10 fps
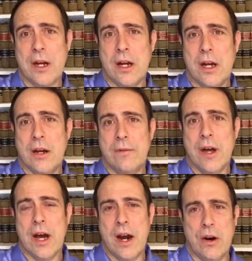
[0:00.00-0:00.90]
I
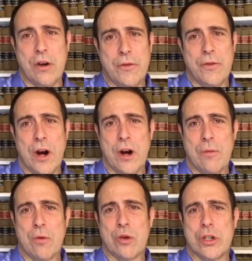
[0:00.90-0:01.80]
don't know if you've
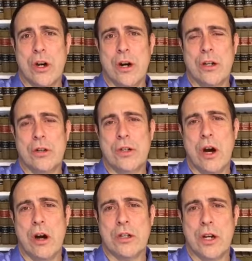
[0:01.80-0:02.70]
heard, but we're starting a new
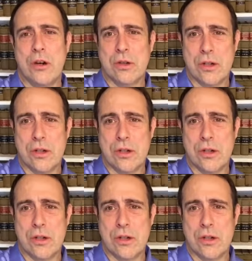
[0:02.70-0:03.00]
talk show